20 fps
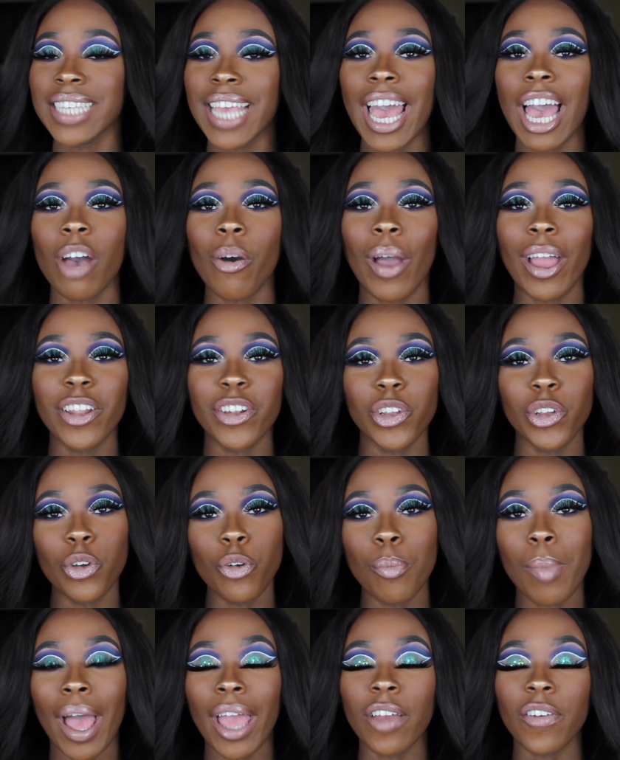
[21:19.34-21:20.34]
is how I
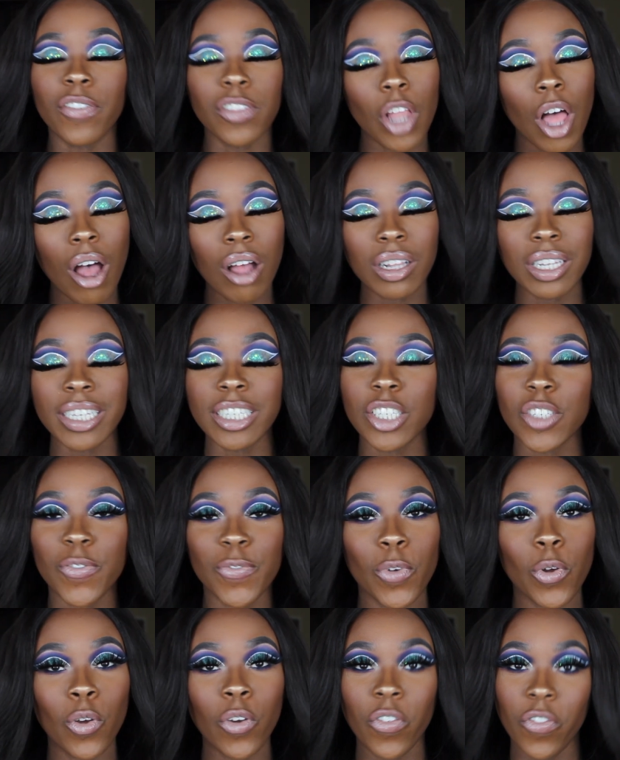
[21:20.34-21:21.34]
do my flawless
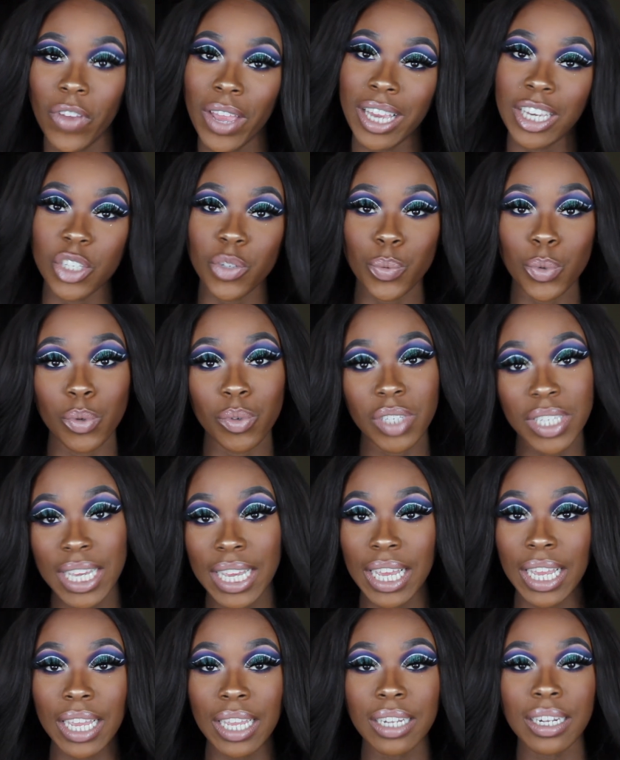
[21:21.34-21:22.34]
full face
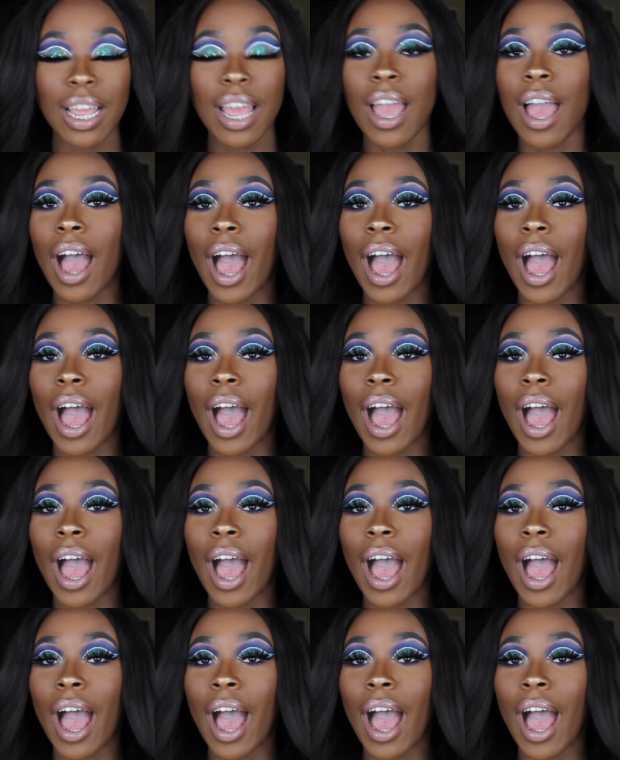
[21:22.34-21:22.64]
routine.